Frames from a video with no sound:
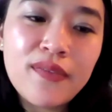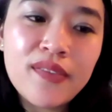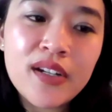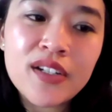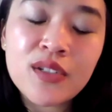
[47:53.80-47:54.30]

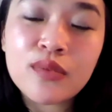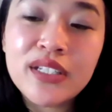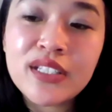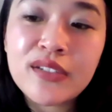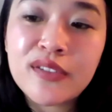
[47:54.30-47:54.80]
if there's a
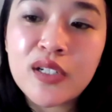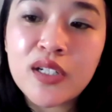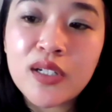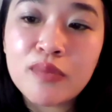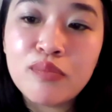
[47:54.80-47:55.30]
risk
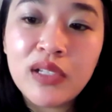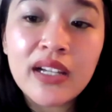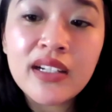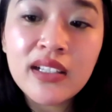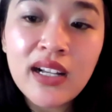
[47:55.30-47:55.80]
for
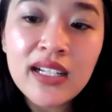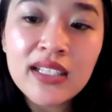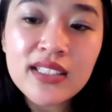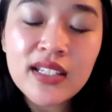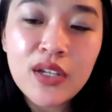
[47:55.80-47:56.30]
blood
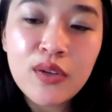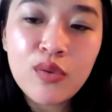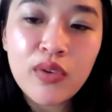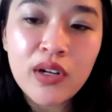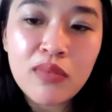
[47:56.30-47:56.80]
clots, then you
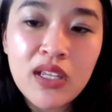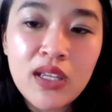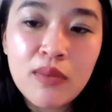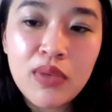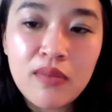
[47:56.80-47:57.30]
would want to
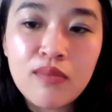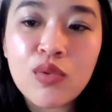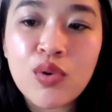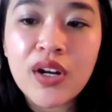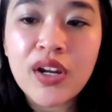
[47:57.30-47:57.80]
be a bit
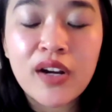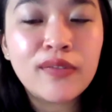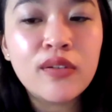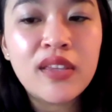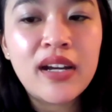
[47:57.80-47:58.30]
more
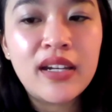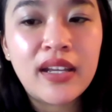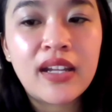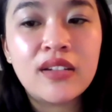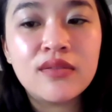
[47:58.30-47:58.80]
careful with that
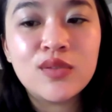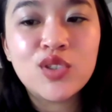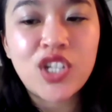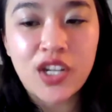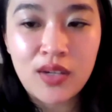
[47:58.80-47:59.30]
and kind of
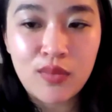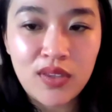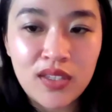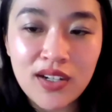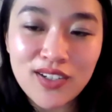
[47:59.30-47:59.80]
check in with the